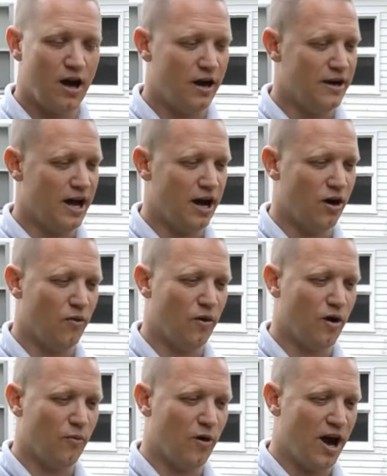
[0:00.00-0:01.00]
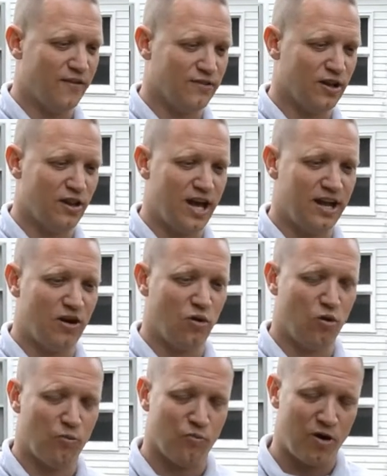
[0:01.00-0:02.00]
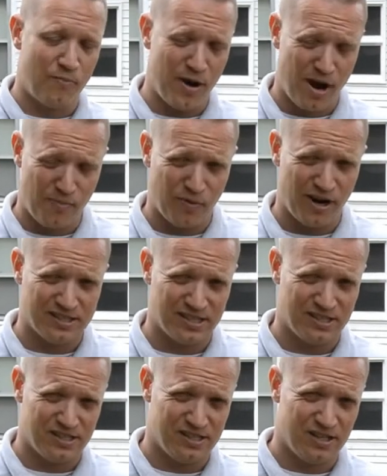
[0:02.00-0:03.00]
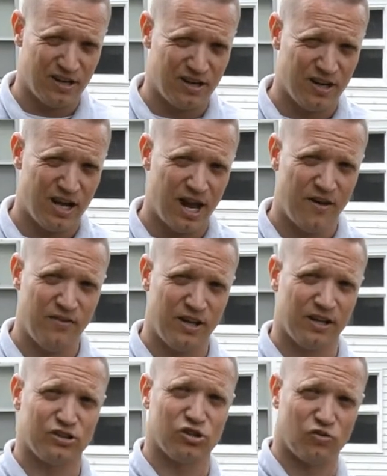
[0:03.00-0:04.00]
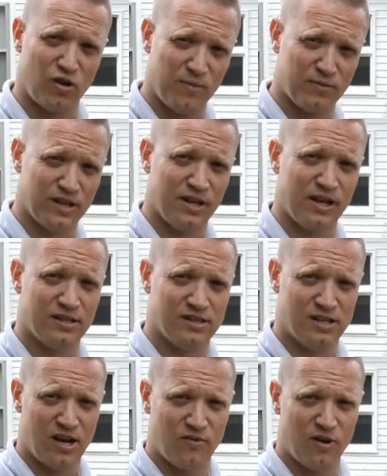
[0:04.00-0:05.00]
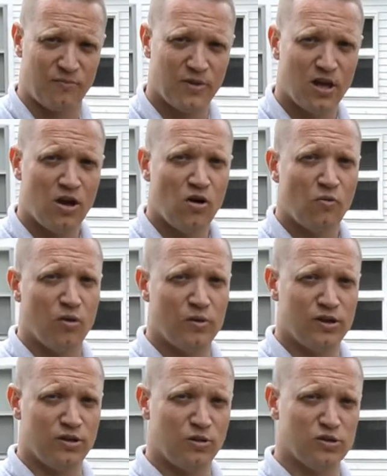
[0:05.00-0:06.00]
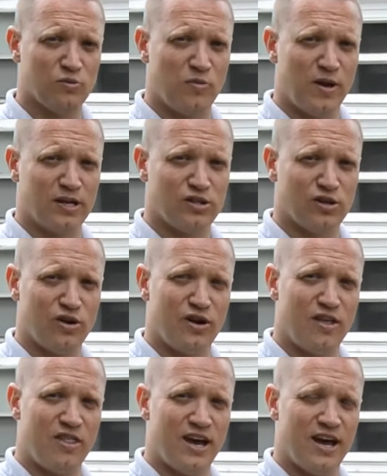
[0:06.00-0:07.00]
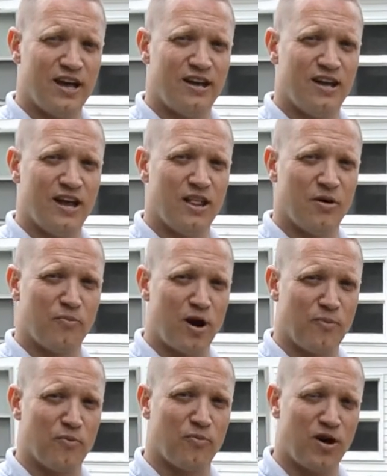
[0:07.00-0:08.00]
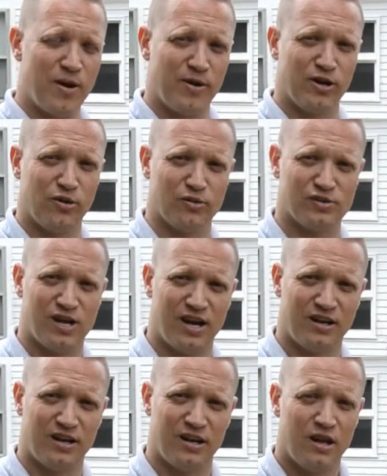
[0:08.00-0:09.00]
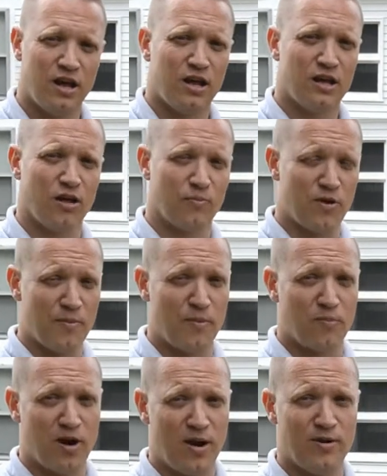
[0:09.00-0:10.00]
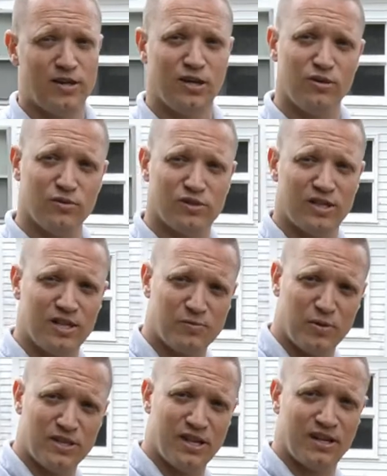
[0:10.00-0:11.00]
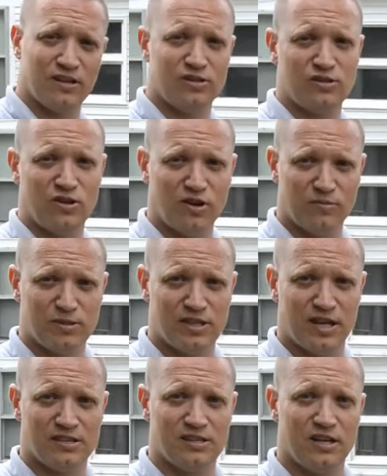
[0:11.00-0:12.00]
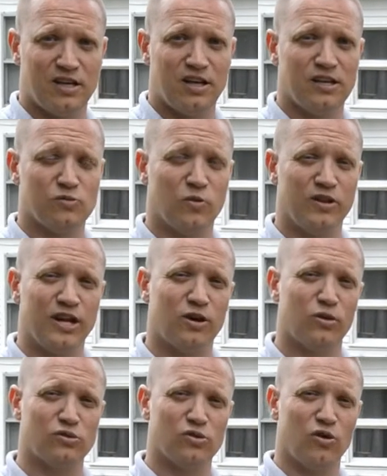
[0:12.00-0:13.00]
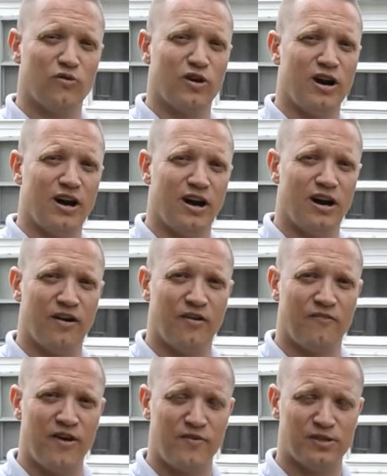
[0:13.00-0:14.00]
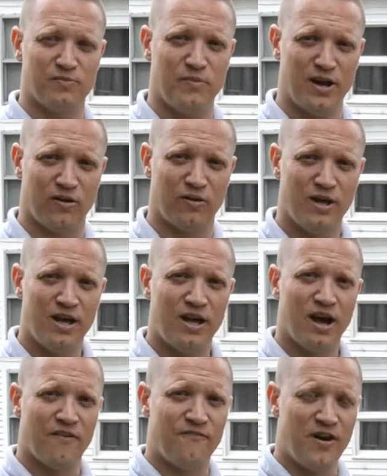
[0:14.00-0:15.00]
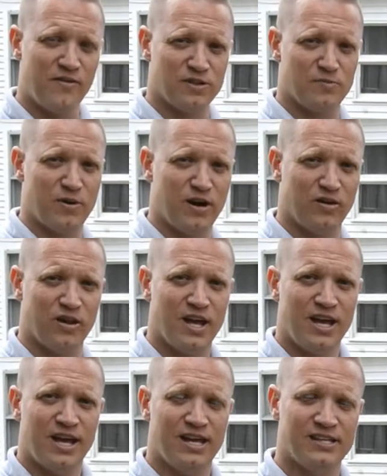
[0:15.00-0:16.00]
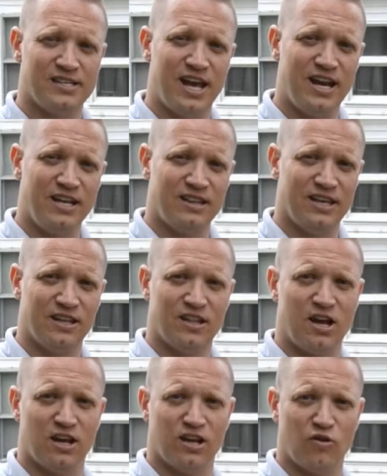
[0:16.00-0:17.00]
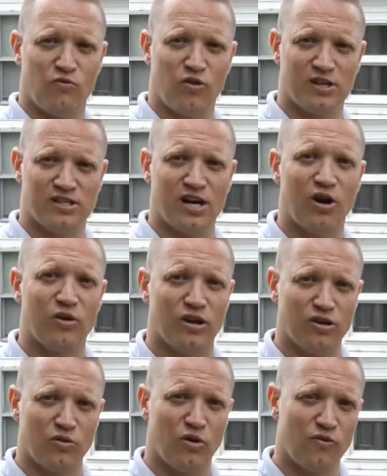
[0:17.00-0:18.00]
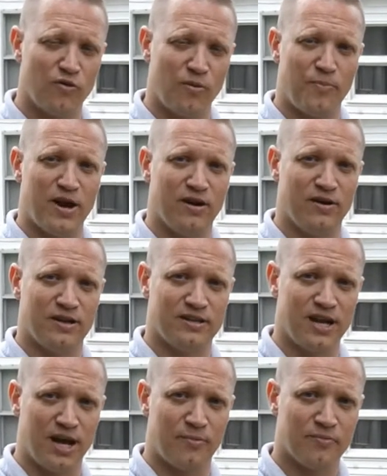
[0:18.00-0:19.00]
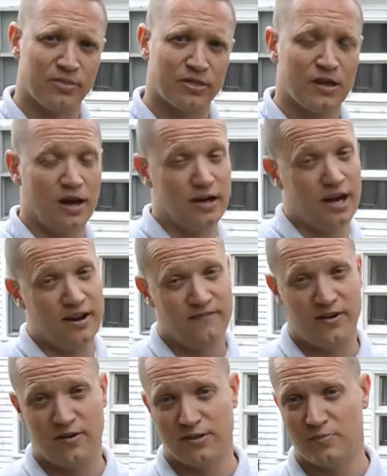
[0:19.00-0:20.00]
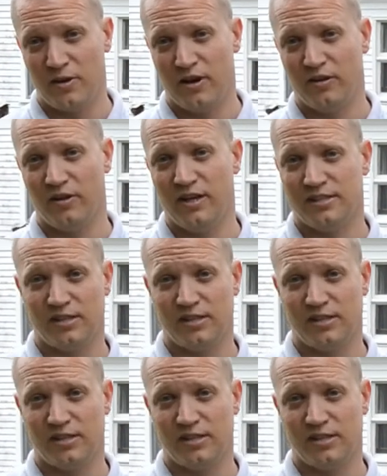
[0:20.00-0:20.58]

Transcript: Now, after that whole repair process is done, everything's scraped, etc., what we do is we make sure that the proper primer goes on. Now, the proper primer to use in this particular circumstance is one that goes over a ferrous metal. A ferrous metal is anything that can rust out on you over a period of time. A non-ferrous metal is